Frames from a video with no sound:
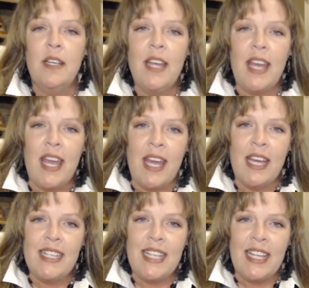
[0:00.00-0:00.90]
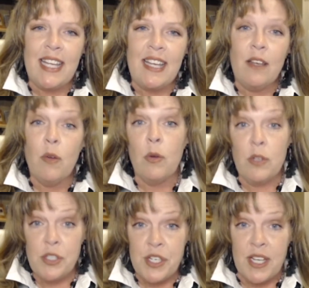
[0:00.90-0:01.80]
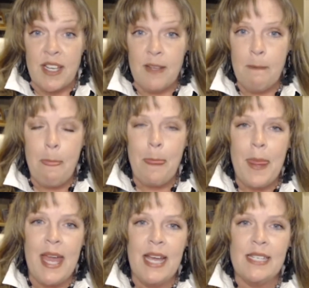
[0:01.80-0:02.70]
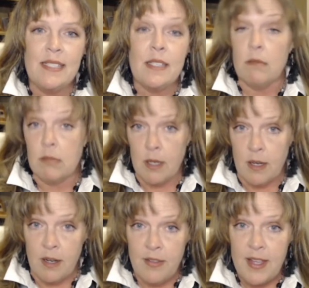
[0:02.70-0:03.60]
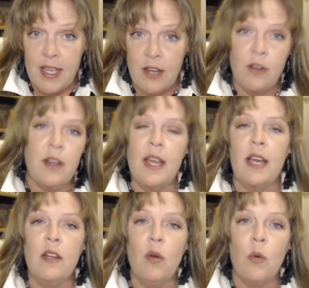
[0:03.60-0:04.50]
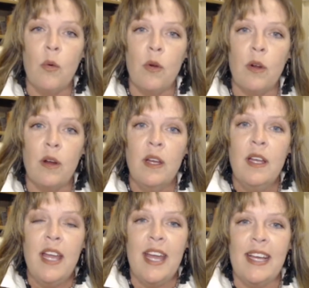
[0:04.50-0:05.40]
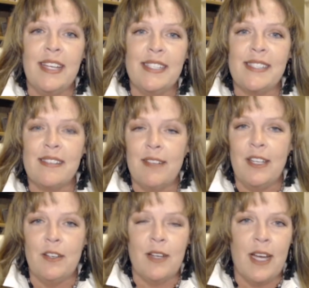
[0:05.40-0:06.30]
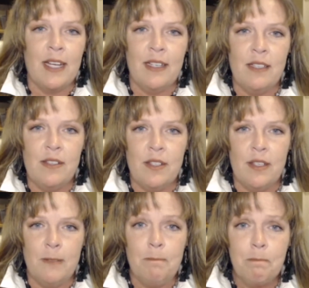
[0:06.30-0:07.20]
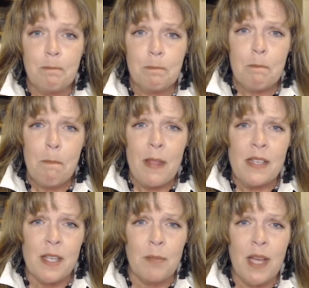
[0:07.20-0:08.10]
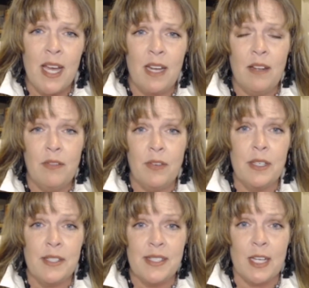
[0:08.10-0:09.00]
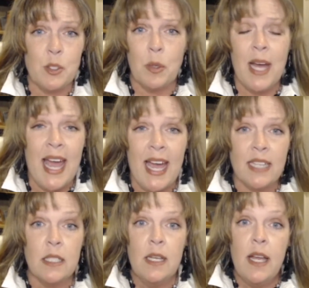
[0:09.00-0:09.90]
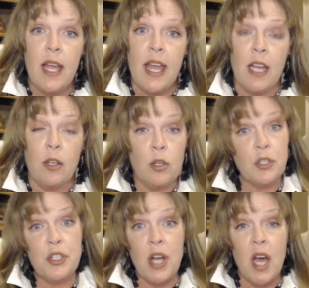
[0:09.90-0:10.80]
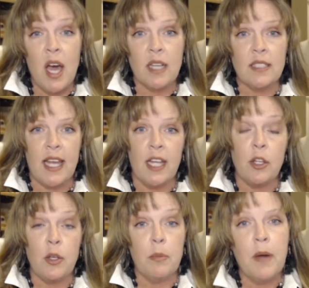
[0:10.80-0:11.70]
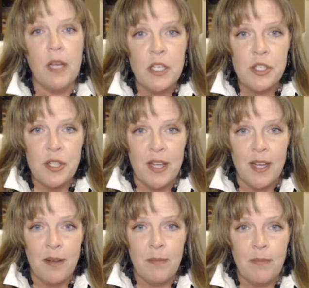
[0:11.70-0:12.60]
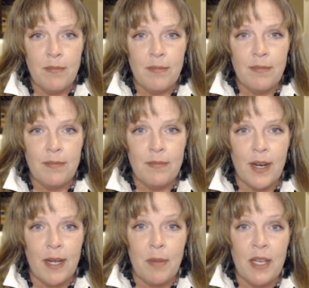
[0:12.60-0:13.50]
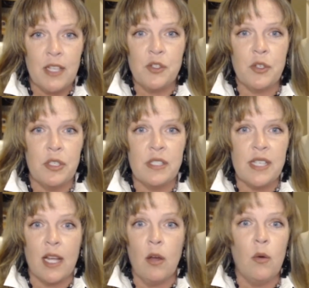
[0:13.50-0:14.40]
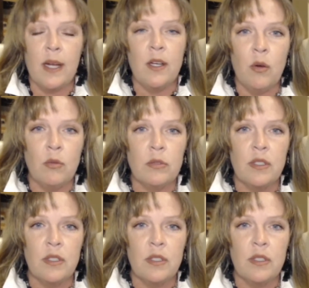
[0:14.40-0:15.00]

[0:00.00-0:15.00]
and he or she has gone on the internet or has, gotten into some kind of a sexual act, and you're shocked and you punish them, right? Because you're just like, oh, I don't